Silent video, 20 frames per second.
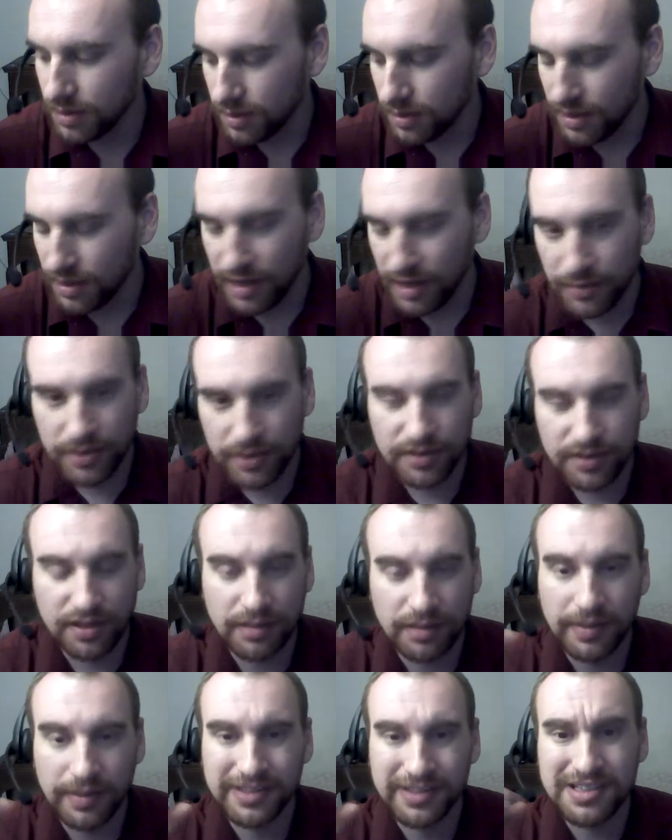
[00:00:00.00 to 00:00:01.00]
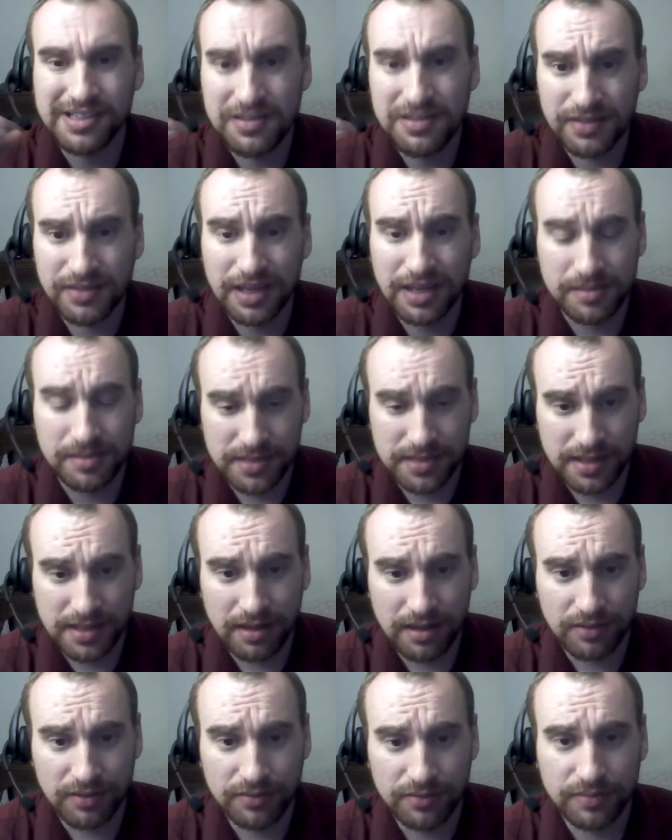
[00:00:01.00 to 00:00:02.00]
And we're going to talk about Stephen King
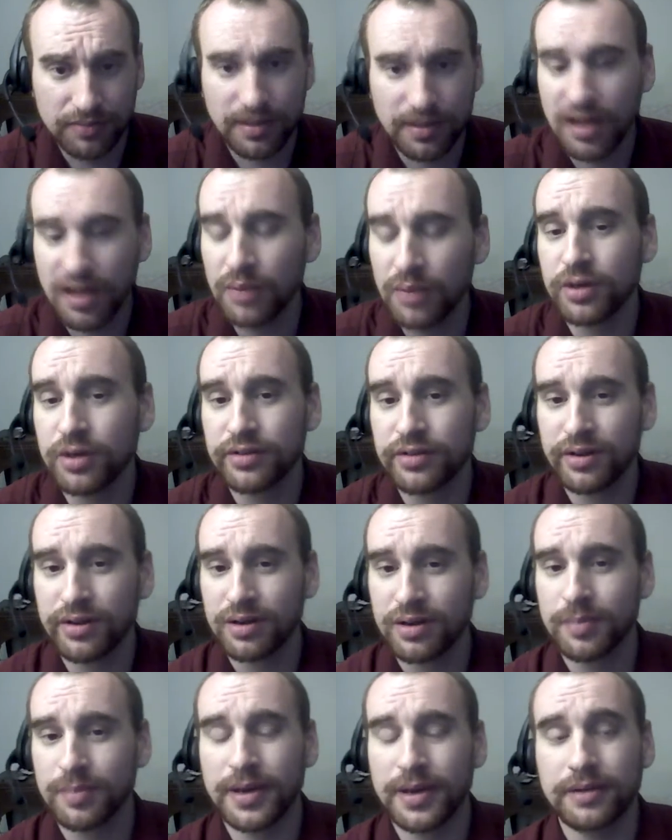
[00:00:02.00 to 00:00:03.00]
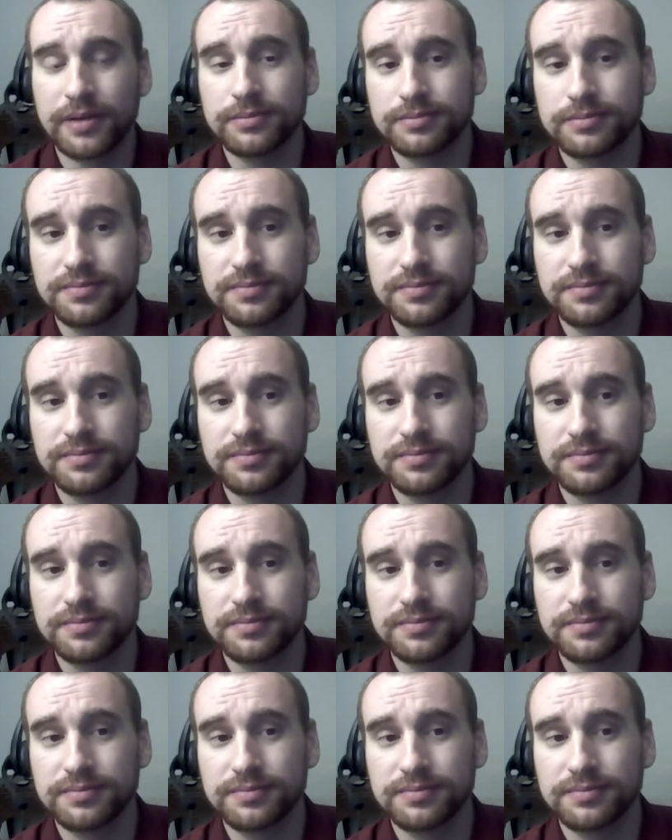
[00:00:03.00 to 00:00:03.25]
himself, and we're going to talk about